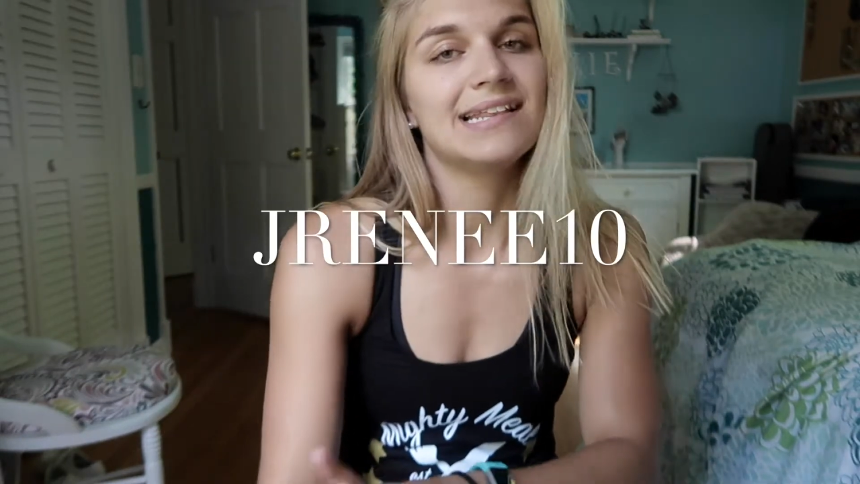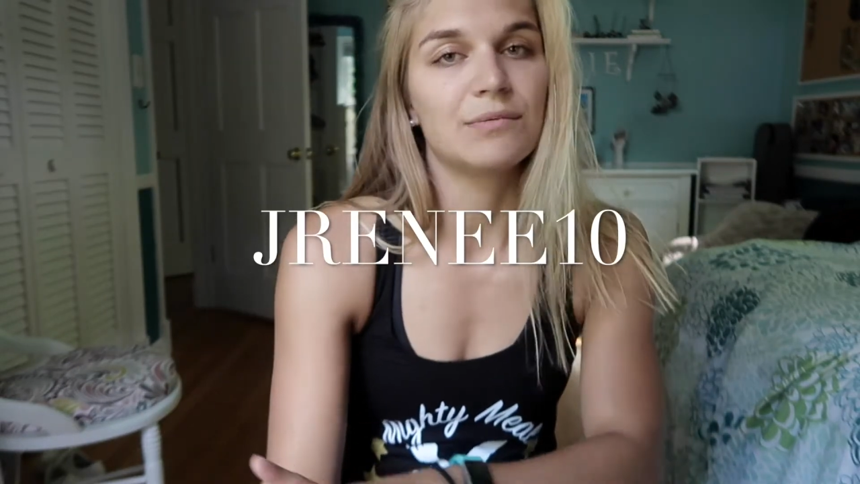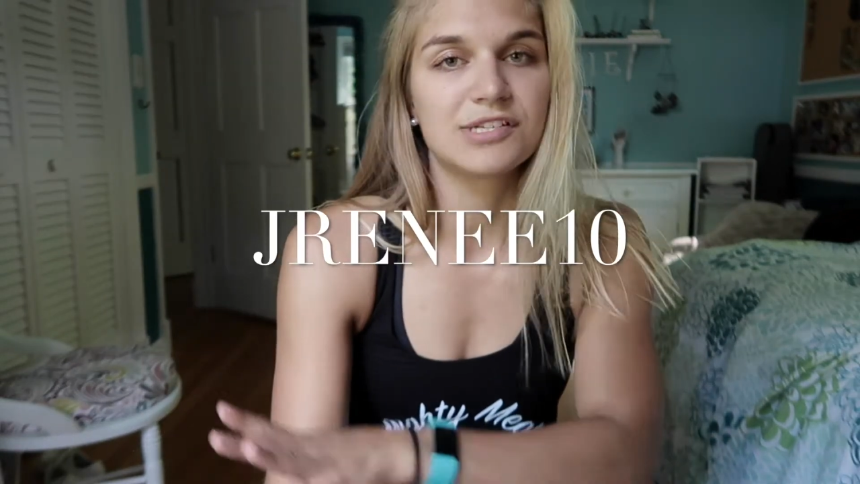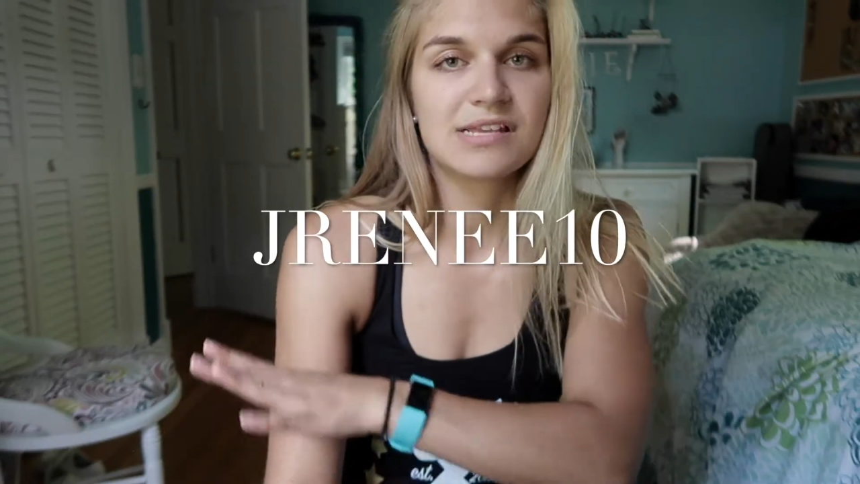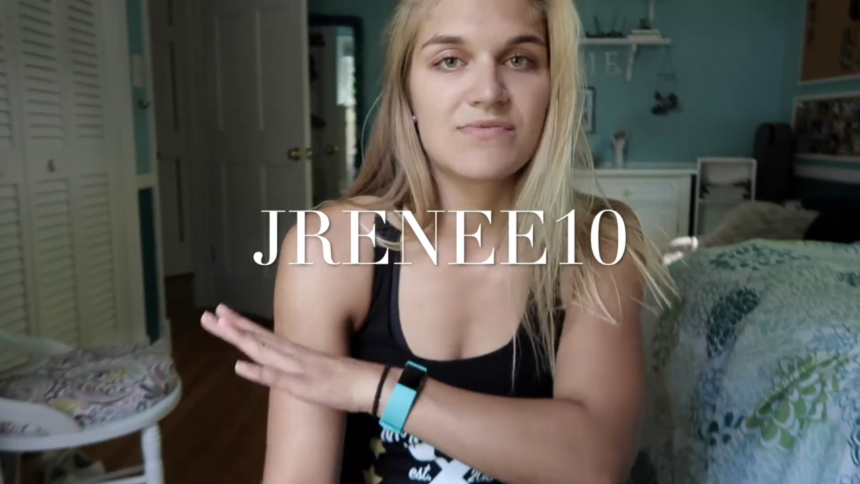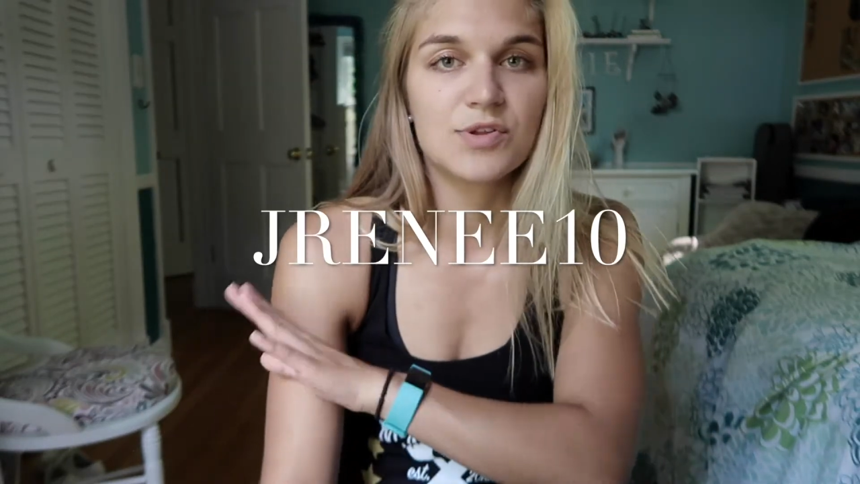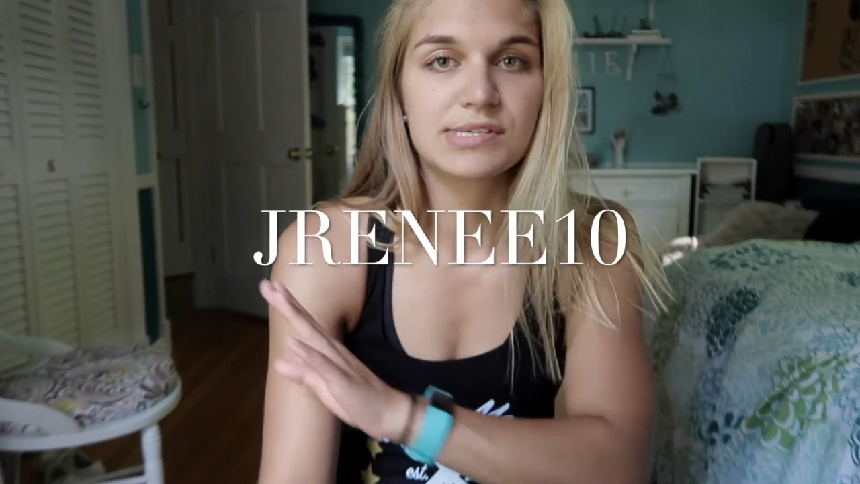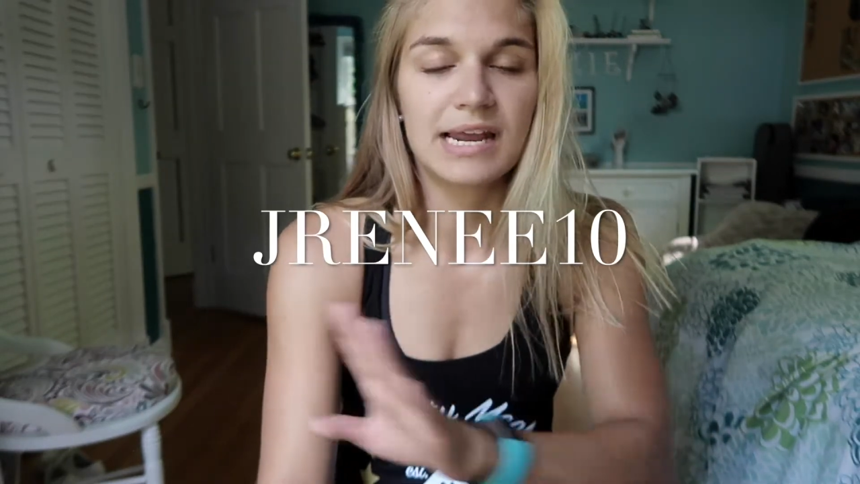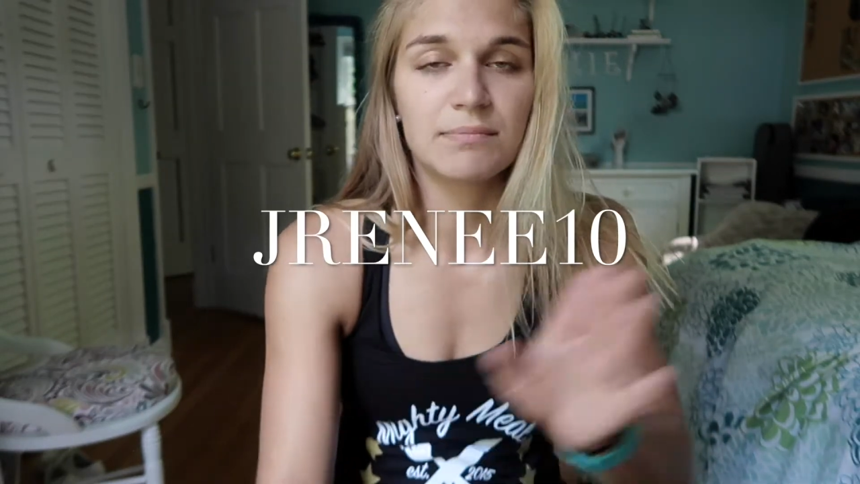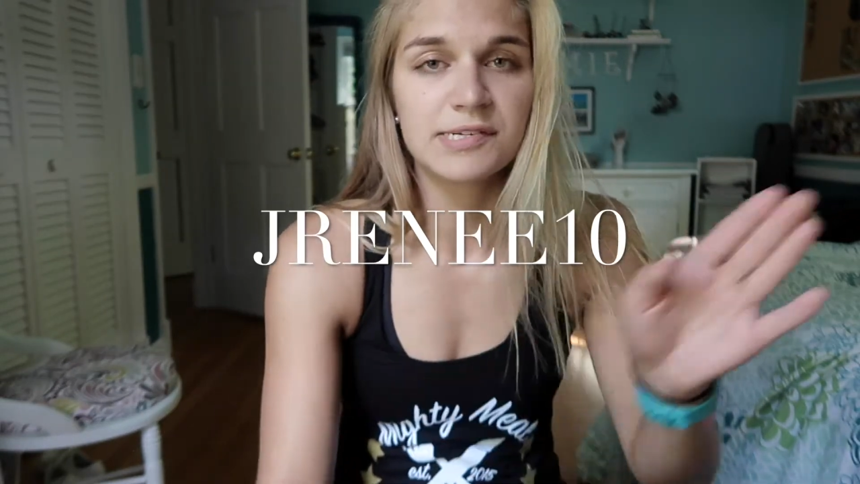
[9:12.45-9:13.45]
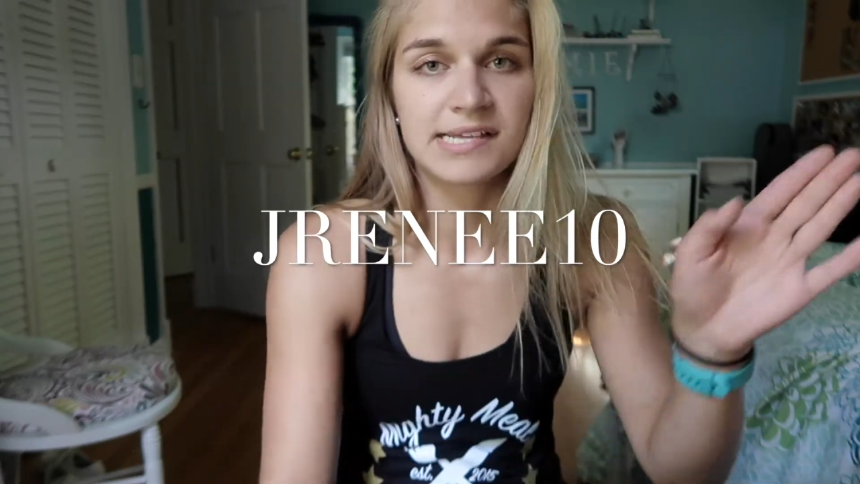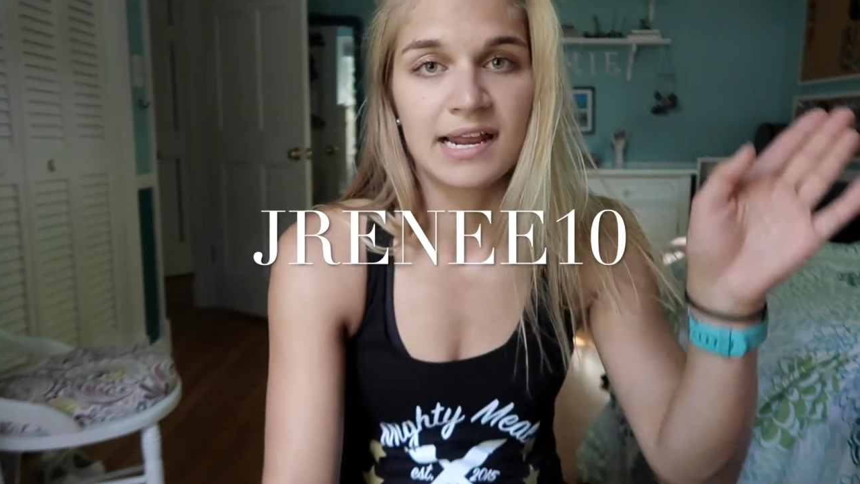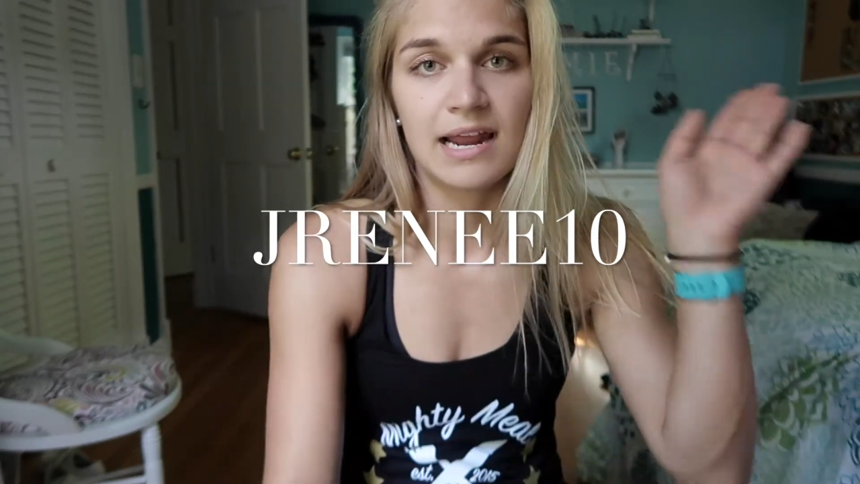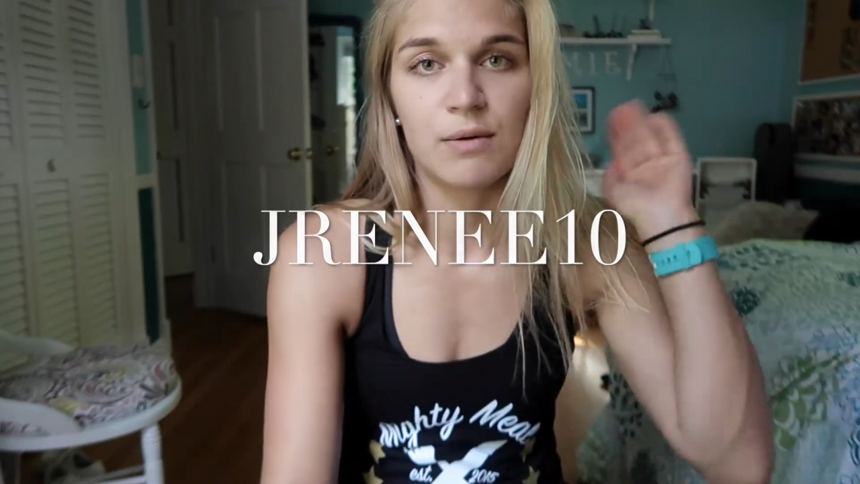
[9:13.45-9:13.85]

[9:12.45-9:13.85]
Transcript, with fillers: that will save you 10%.